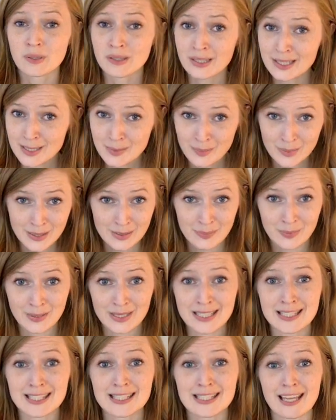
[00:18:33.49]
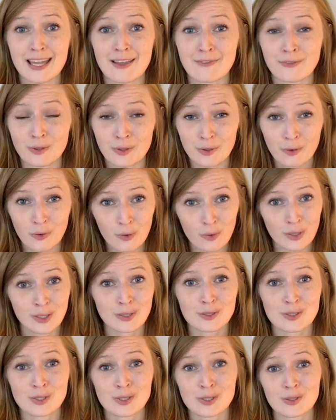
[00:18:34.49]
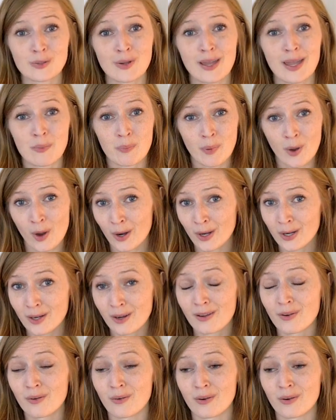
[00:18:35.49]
please, please, please, if you're going to a park